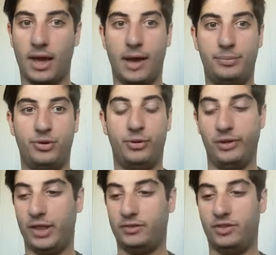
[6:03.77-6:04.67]

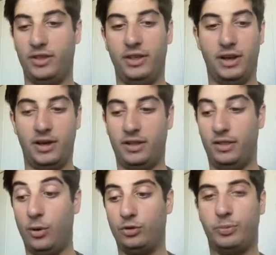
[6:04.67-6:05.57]
Absolutely, that's the
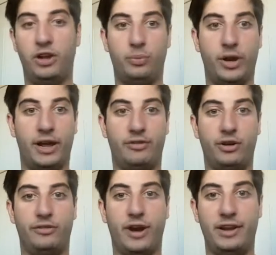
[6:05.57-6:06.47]
lowest price point I've
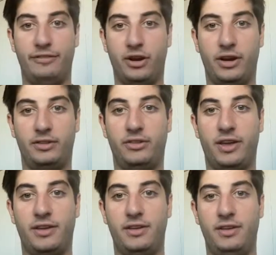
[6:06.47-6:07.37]
heard for any VR
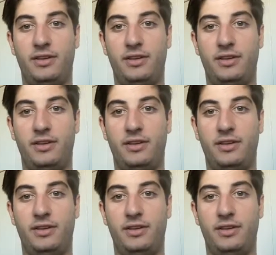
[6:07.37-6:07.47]
headset.